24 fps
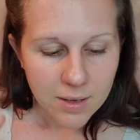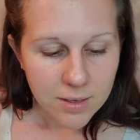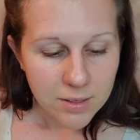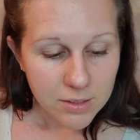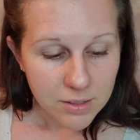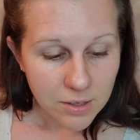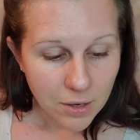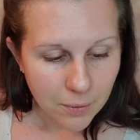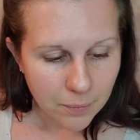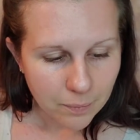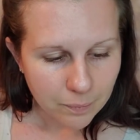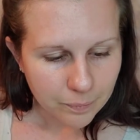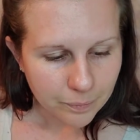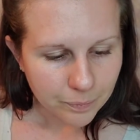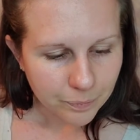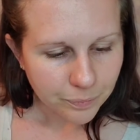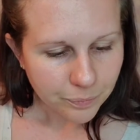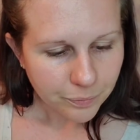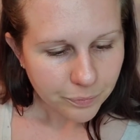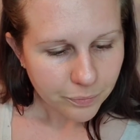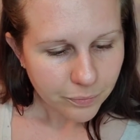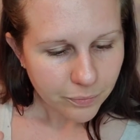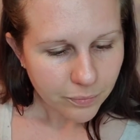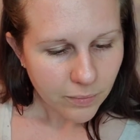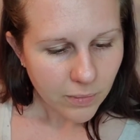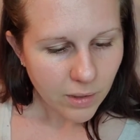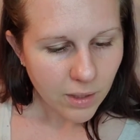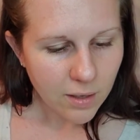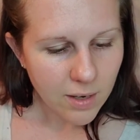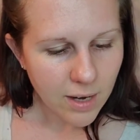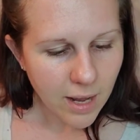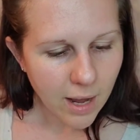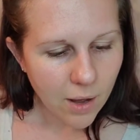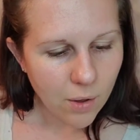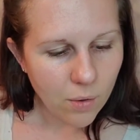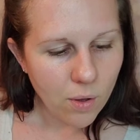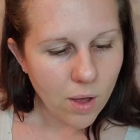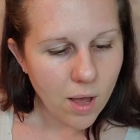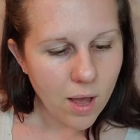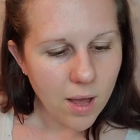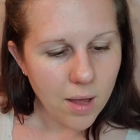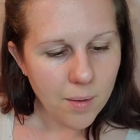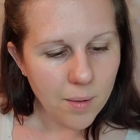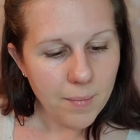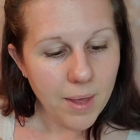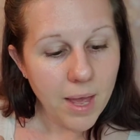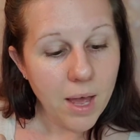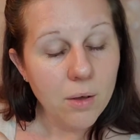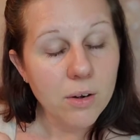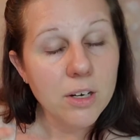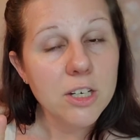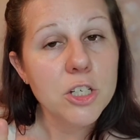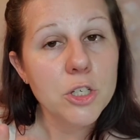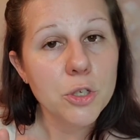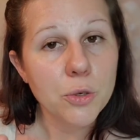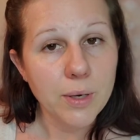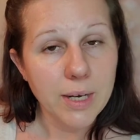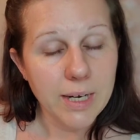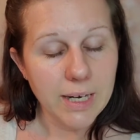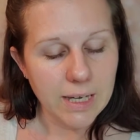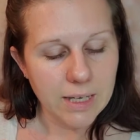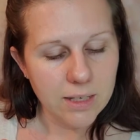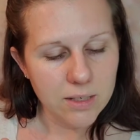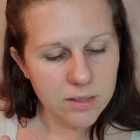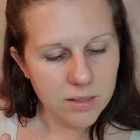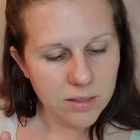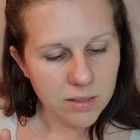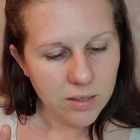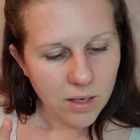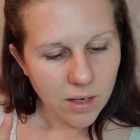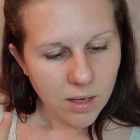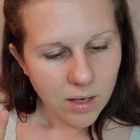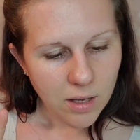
So, now, how to treat it.